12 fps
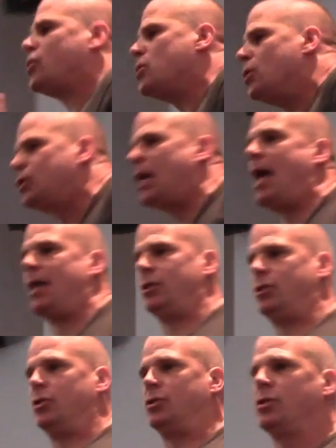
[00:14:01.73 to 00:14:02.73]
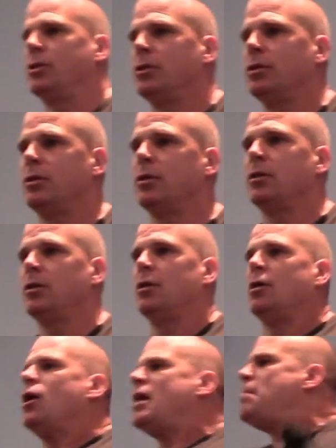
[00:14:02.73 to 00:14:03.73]
through your challenges.
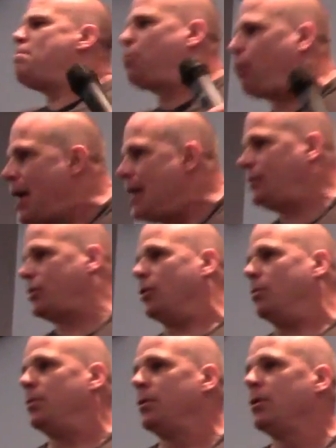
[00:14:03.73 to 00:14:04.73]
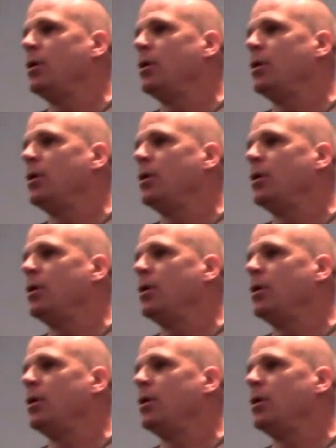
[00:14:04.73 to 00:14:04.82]
Embrace them.